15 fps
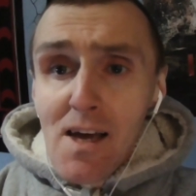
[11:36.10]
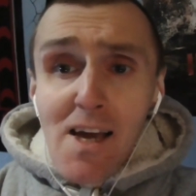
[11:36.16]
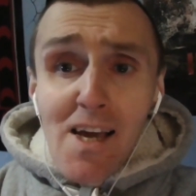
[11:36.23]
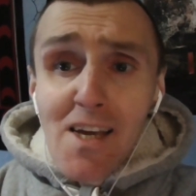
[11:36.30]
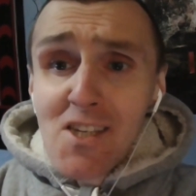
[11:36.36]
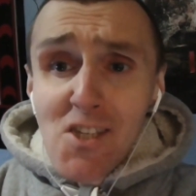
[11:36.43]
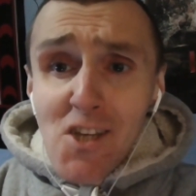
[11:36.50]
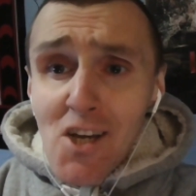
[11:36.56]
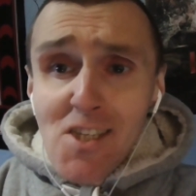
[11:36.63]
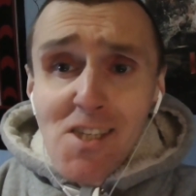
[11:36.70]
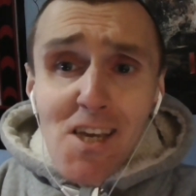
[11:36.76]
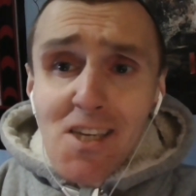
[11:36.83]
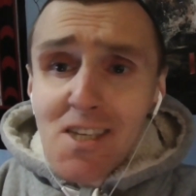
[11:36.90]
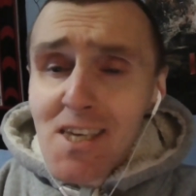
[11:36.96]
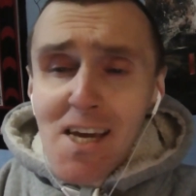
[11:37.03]
It's just
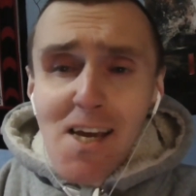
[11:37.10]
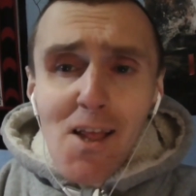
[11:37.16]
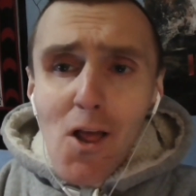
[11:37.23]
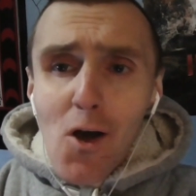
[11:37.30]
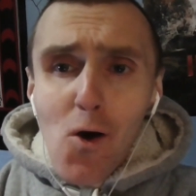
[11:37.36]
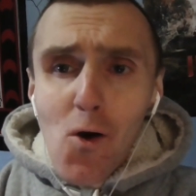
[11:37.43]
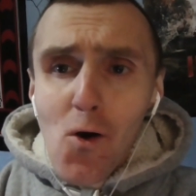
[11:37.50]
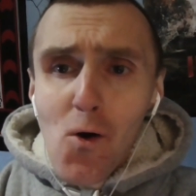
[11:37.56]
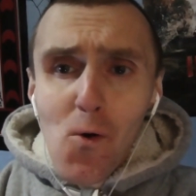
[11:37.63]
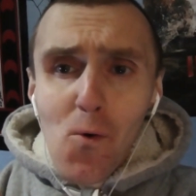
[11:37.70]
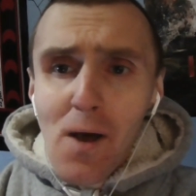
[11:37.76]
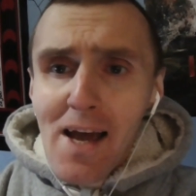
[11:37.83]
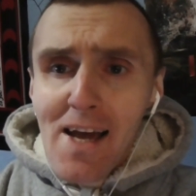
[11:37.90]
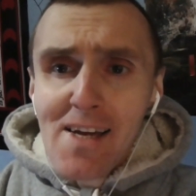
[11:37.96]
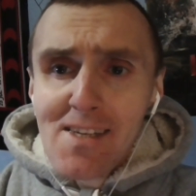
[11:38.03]
a
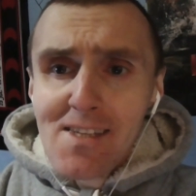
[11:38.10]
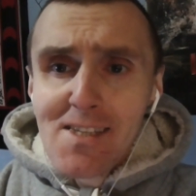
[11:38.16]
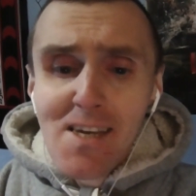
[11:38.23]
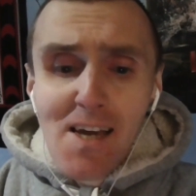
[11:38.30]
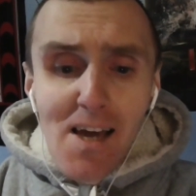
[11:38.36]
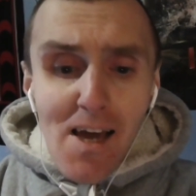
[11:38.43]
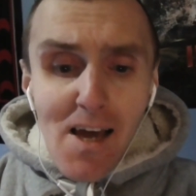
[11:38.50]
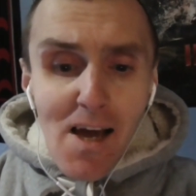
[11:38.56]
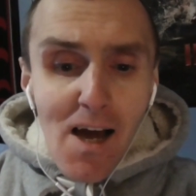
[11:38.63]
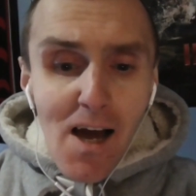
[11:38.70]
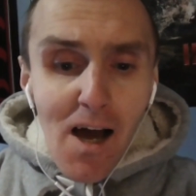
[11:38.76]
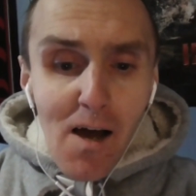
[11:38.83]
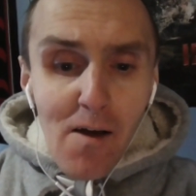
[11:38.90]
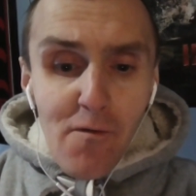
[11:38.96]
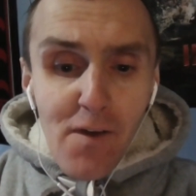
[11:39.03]
silhouette,
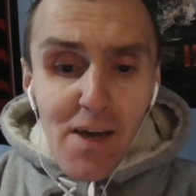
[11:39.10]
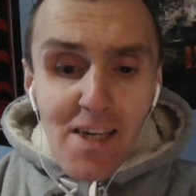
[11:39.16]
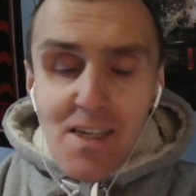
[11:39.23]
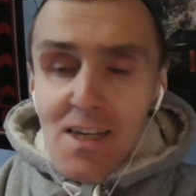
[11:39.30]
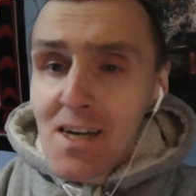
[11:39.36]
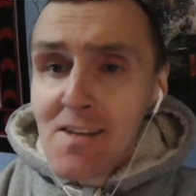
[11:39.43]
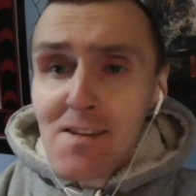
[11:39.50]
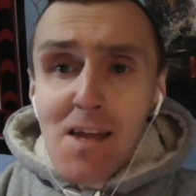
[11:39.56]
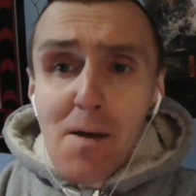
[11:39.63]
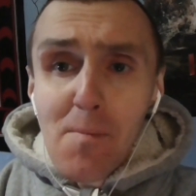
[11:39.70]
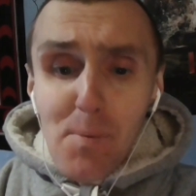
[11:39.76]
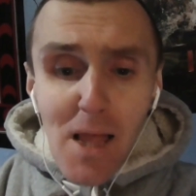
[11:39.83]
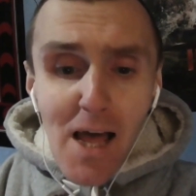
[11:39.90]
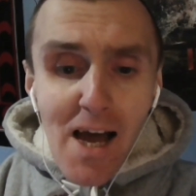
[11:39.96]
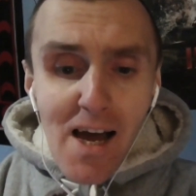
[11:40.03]
a fake in the
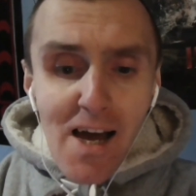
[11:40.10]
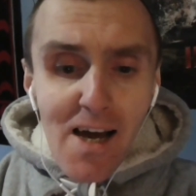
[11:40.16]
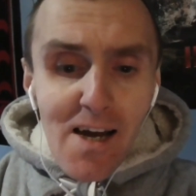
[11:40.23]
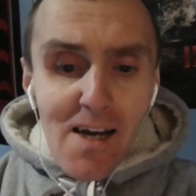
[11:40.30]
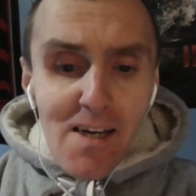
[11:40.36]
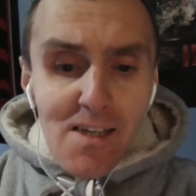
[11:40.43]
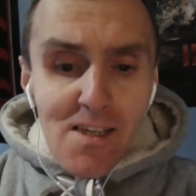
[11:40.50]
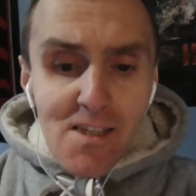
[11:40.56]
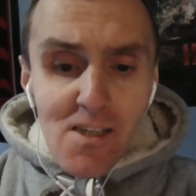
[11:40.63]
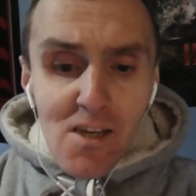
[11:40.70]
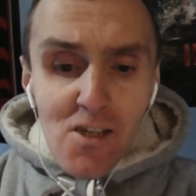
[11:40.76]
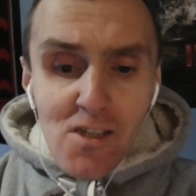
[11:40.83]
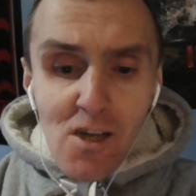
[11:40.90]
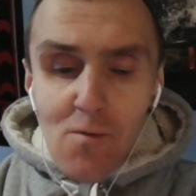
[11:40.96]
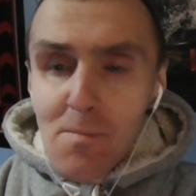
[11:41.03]
blinds,
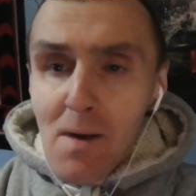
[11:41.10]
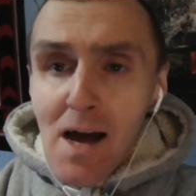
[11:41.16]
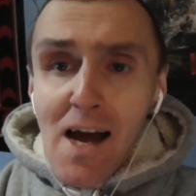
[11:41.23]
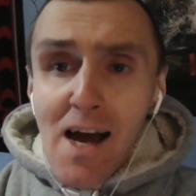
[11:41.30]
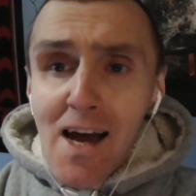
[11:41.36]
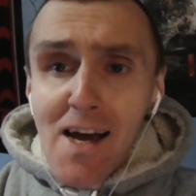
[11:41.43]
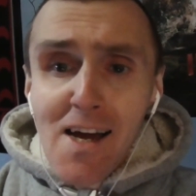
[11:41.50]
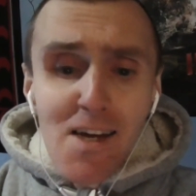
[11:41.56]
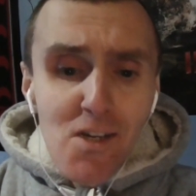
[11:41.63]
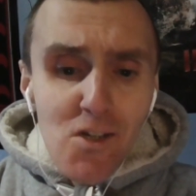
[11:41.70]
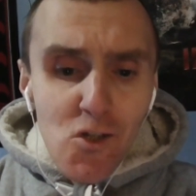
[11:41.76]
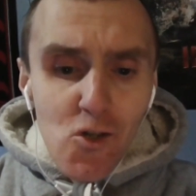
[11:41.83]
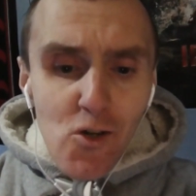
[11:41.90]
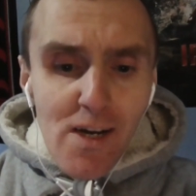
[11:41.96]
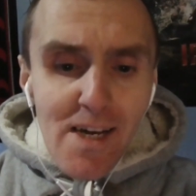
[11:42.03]
just a
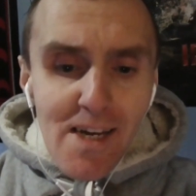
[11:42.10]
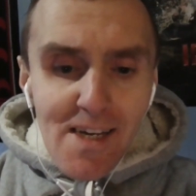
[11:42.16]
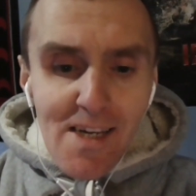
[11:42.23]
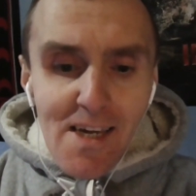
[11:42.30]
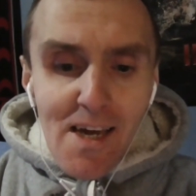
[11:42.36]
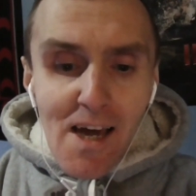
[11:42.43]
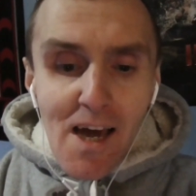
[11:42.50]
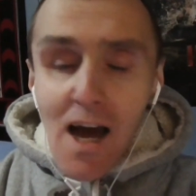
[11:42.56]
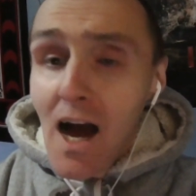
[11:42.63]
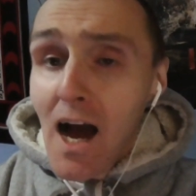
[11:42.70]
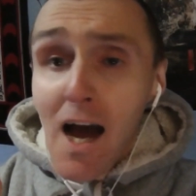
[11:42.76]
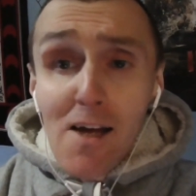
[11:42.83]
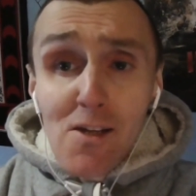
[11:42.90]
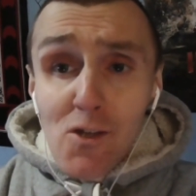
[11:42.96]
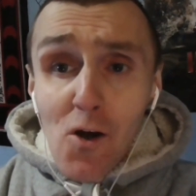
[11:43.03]
mind trick.
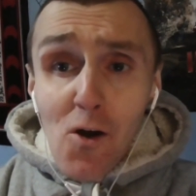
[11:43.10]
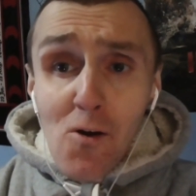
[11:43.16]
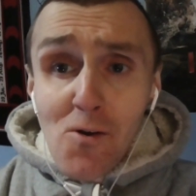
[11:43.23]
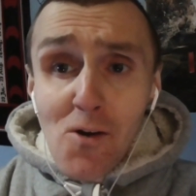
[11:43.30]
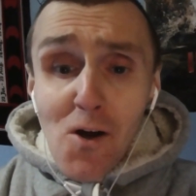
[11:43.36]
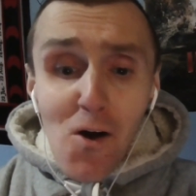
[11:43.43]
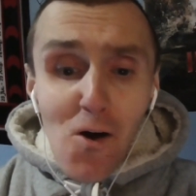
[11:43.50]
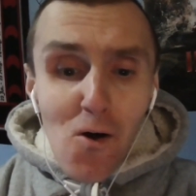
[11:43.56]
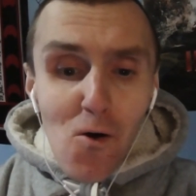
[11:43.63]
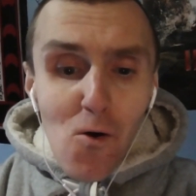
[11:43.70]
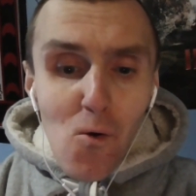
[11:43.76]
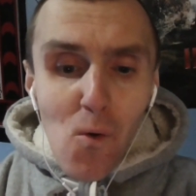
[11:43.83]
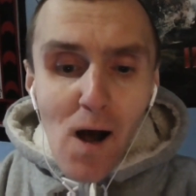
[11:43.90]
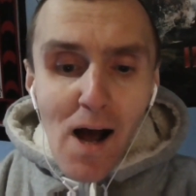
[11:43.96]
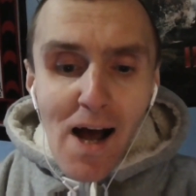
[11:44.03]
I don't
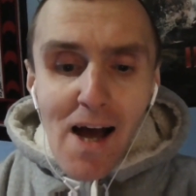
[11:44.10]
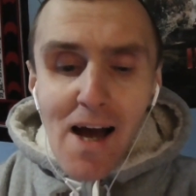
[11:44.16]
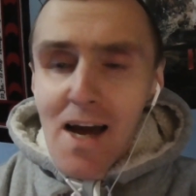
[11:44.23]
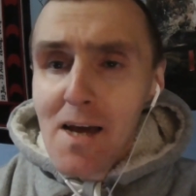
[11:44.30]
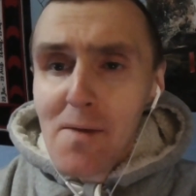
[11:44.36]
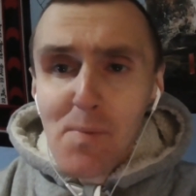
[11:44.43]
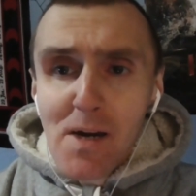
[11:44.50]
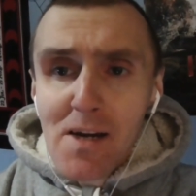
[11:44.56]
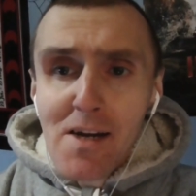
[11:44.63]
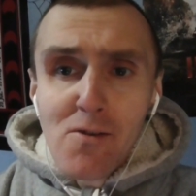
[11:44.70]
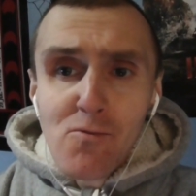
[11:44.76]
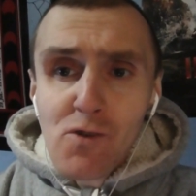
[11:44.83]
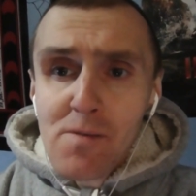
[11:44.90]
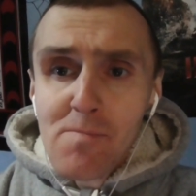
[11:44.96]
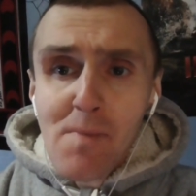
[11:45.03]
know why, but
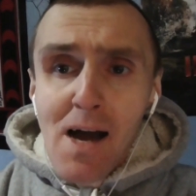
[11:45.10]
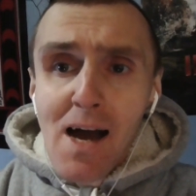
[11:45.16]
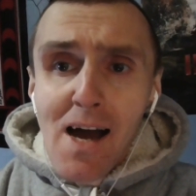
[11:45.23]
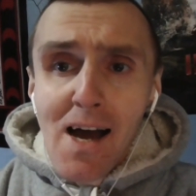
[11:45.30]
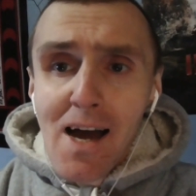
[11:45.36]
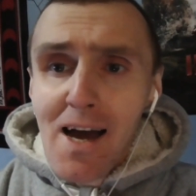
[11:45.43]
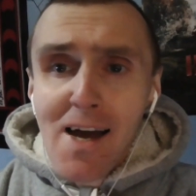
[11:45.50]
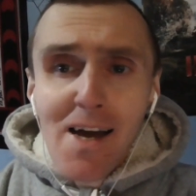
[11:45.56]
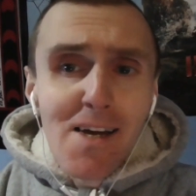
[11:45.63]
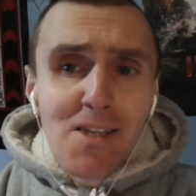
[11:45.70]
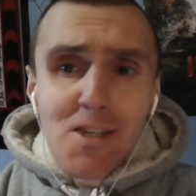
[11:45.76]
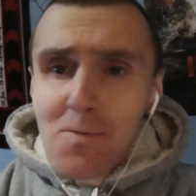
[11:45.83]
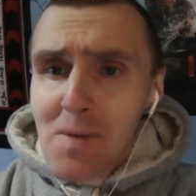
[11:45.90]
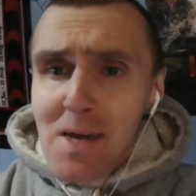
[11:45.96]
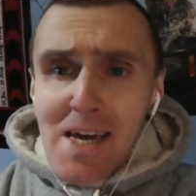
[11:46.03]
it
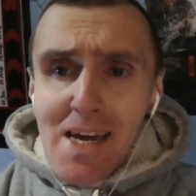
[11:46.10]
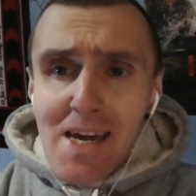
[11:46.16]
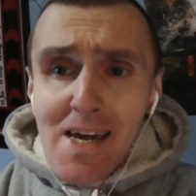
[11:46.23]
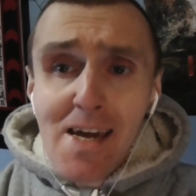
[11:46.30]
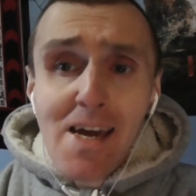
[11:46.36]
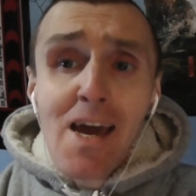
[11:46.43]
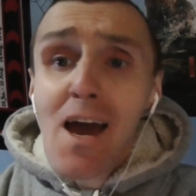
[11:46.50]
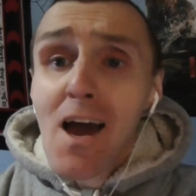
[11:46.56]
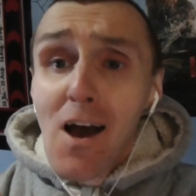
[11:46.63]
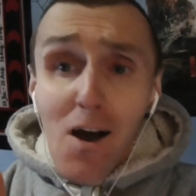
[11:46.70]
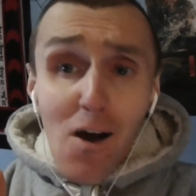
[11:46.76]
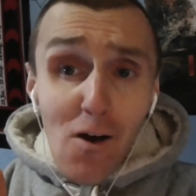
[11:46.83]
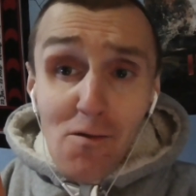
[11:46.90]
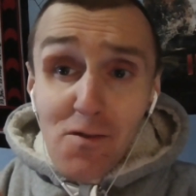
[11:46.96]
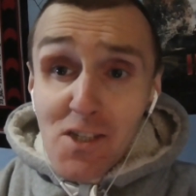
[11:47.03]
reminds me
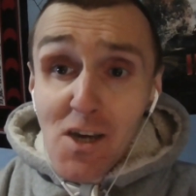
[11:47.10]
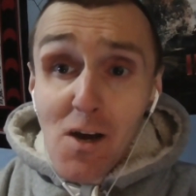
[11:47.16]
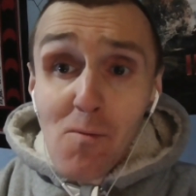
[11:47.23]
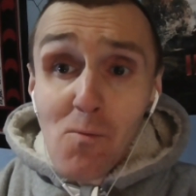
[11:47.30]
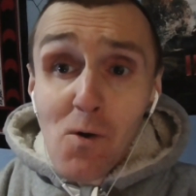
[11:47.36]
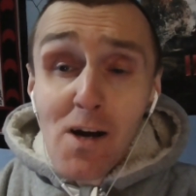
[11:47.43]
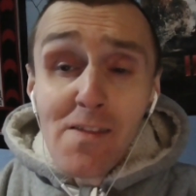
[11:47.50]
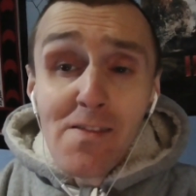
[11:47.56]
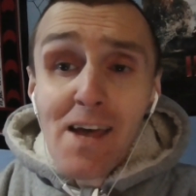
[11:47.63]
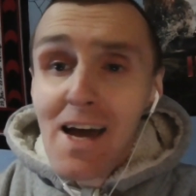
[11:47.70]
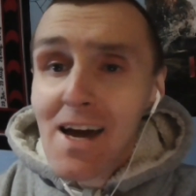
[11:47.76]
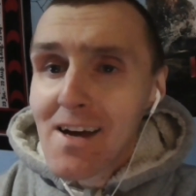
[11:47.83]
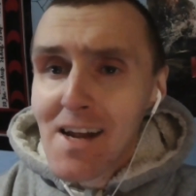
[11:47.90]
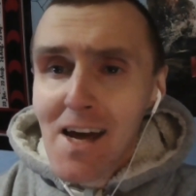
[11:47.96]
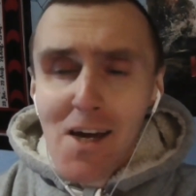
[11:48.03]
of someone
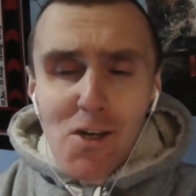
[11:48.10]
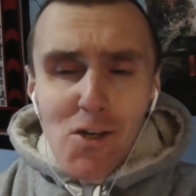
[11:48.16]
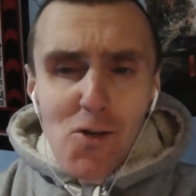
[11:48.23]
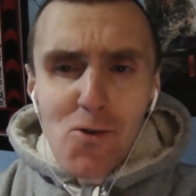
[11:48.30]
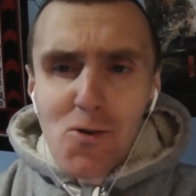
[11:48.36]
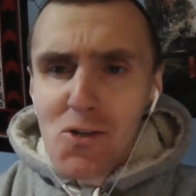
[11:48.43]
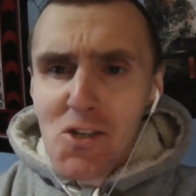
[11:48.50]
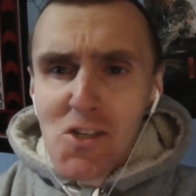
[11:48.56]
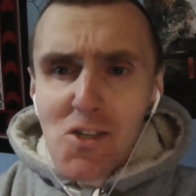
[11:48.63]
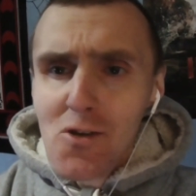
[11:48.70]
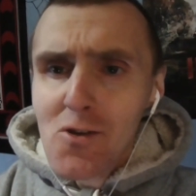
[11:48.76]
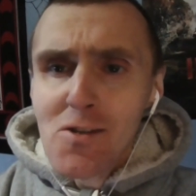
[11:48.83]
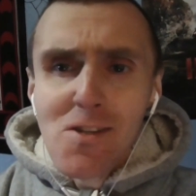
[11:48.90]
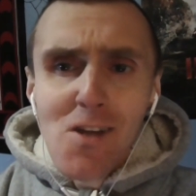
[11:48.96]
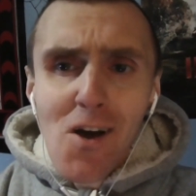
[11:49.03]
that I used
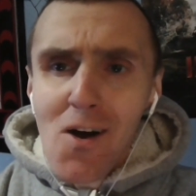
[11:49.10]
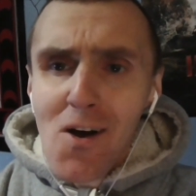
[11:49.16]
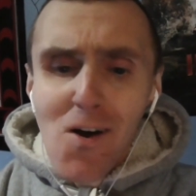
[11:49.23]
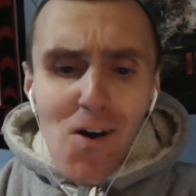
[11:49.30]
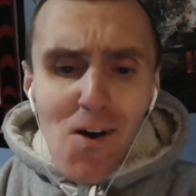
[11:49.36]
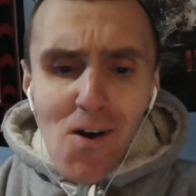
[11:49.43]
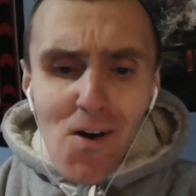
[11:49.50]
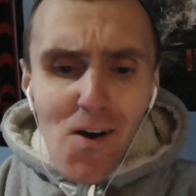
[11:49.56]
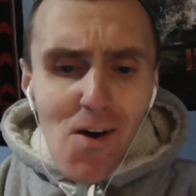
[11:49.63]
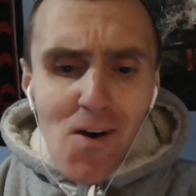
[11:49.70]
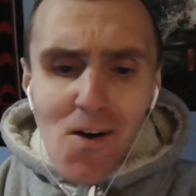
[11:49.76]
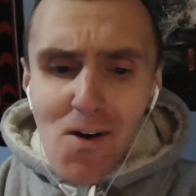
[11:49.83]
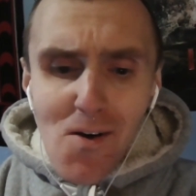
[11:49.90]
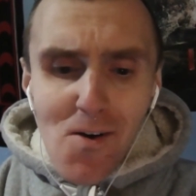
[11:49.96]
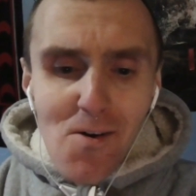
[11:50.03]
to
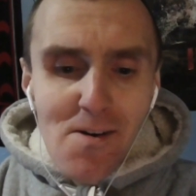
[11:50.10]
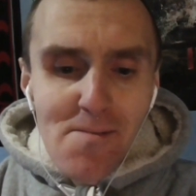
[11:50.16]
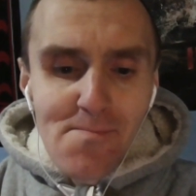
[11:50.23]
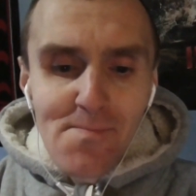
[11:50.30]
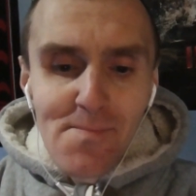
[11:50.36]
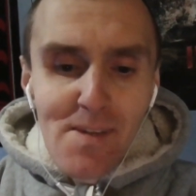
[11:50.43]
know.